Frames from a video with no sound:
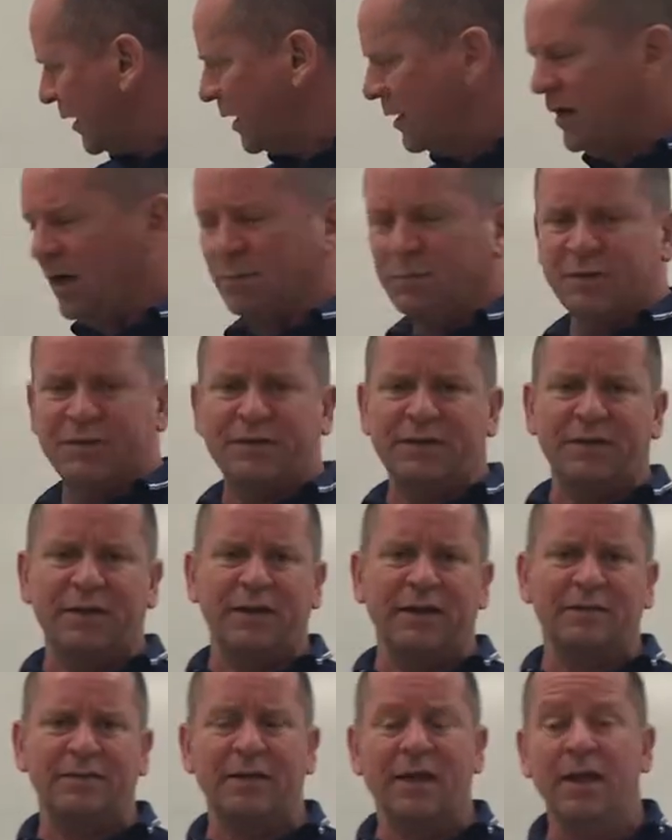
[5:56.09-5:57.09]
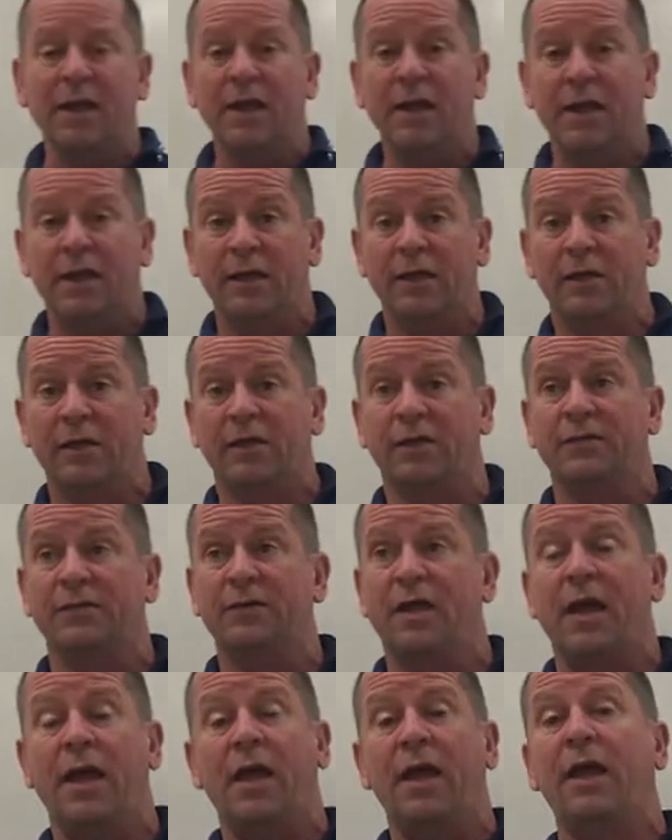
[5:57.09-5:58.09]
Number six is
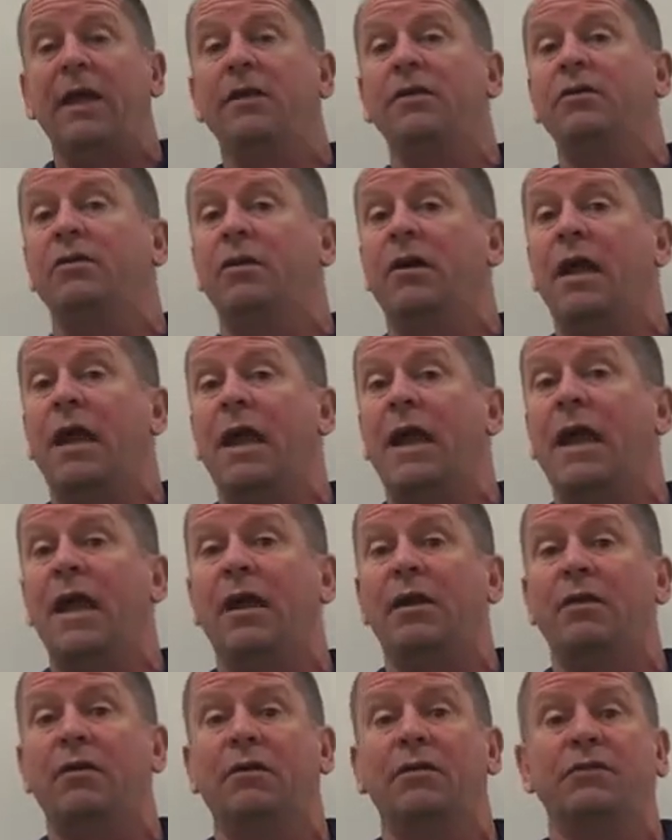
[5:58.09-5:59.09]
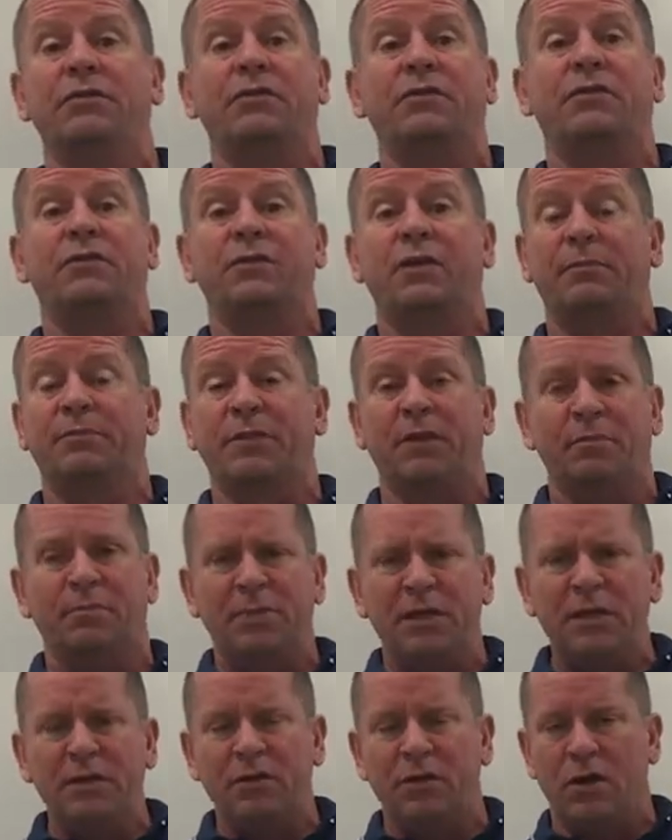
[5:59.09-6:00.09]
hang your hat on something.
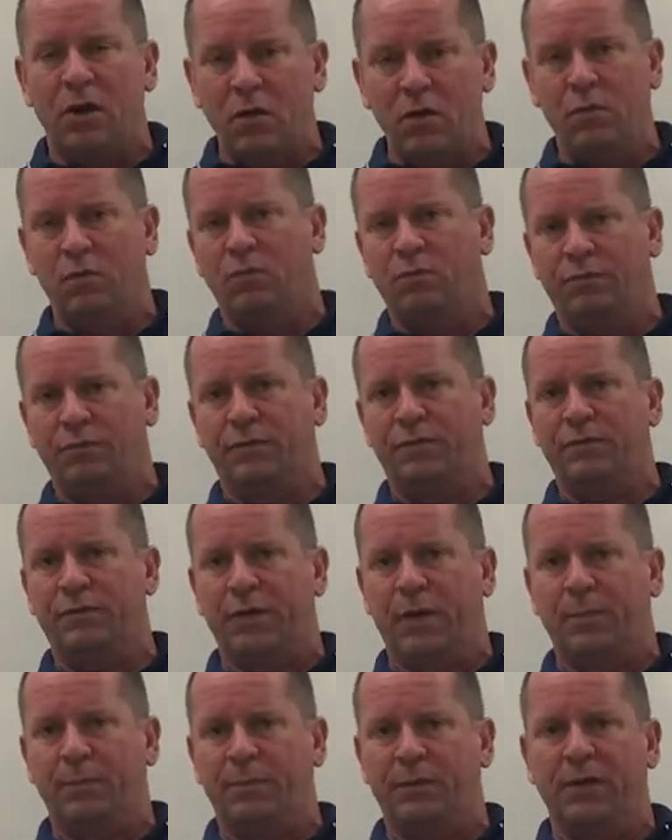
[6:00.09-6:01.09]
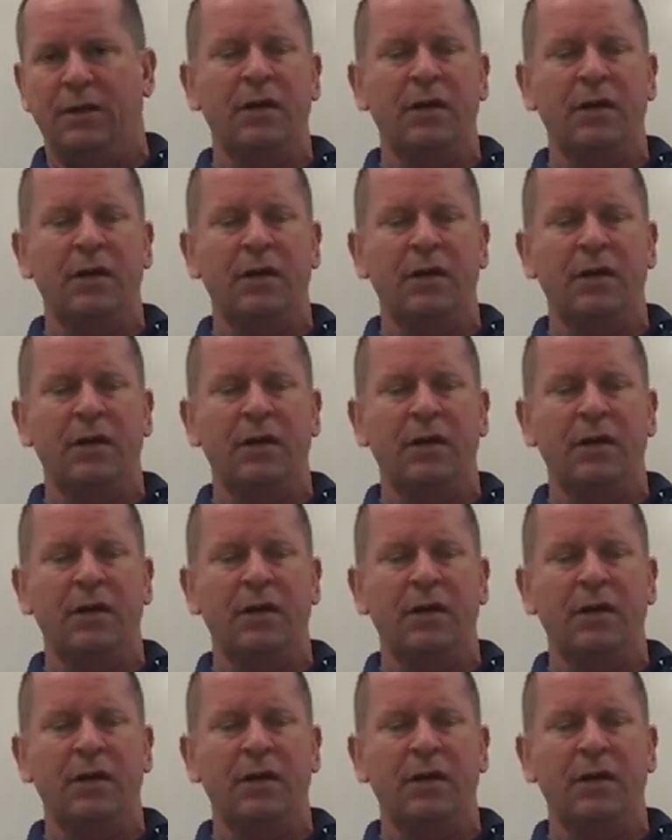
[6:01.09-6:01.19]
Be known for something.